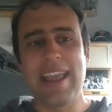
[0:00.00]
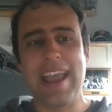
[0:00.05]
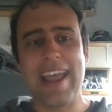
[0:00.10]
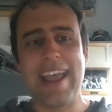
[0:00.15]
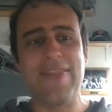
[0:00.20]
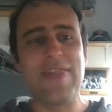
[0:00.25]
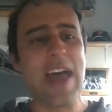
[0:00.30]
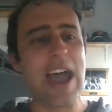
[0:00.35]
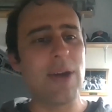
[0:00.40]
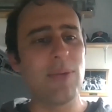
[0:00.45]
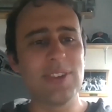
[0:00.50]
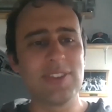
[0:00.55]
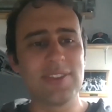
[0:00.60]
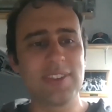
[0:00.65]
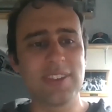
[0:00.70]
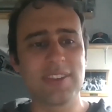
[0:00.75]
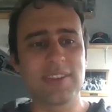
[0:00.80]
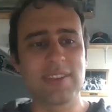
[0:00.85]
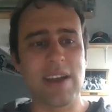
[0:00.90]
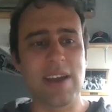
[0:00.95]
And that was
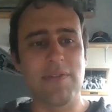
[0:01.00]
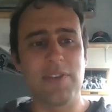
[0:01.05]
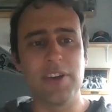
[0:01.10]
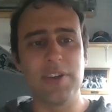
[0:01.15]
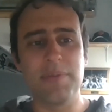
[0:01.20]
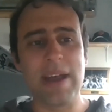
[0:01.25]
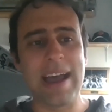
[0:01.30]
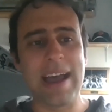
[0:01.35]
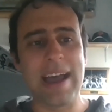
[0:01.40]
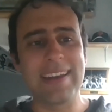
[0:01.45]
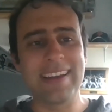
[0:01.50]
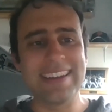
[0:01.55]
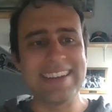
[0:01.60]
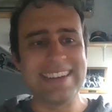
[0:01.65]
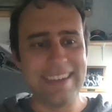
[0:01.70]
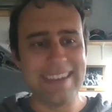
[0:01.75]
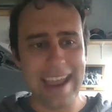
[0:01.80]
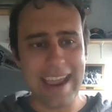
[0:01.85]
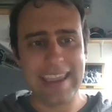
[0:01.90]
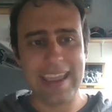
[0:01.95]
discovered about a
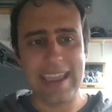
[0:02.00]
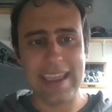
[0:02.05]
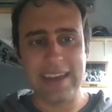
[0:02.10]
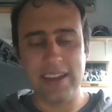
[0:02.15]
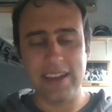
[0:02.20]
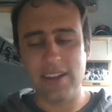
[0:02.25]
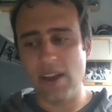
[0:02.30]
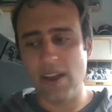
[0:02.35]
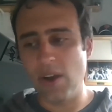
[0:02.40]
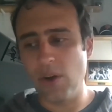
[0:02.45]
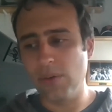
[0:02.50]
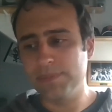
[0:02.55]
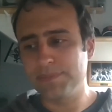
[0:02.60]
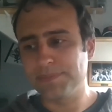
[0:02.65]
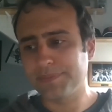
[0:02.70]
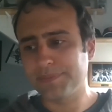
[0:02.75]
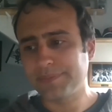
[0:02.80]
decade ago